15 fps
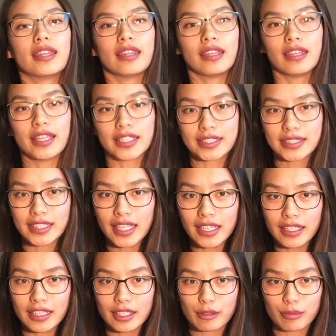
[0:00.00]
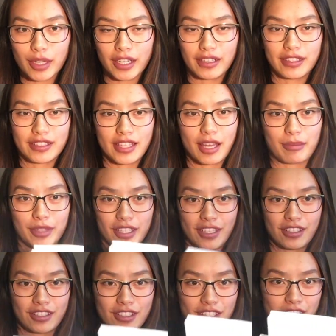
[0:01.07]
The exciting part of this
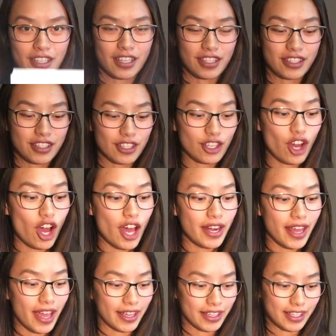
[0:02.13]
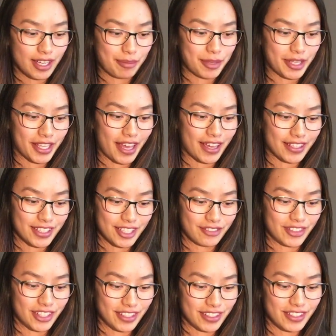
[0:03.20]
application is the non-academic
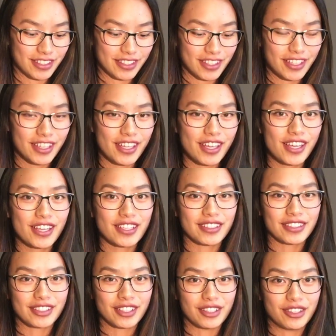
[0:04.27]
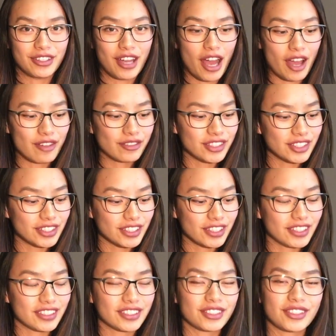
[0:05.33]
activities. So I'm just
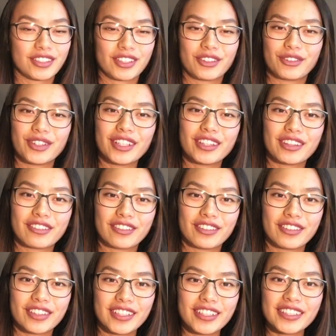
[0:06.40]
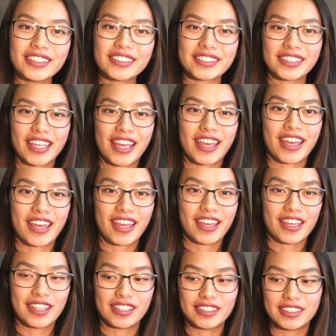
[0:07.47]
gonna sort of read through these
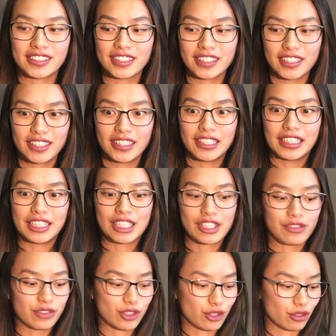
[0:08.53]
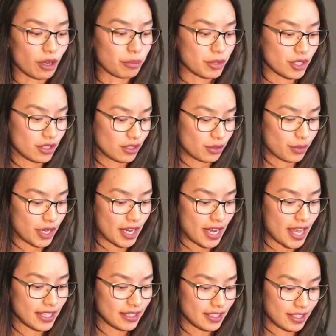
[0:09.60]
and give descriptions where
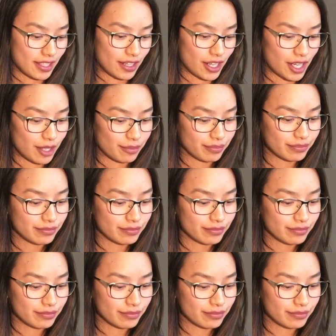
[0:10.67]
necessary.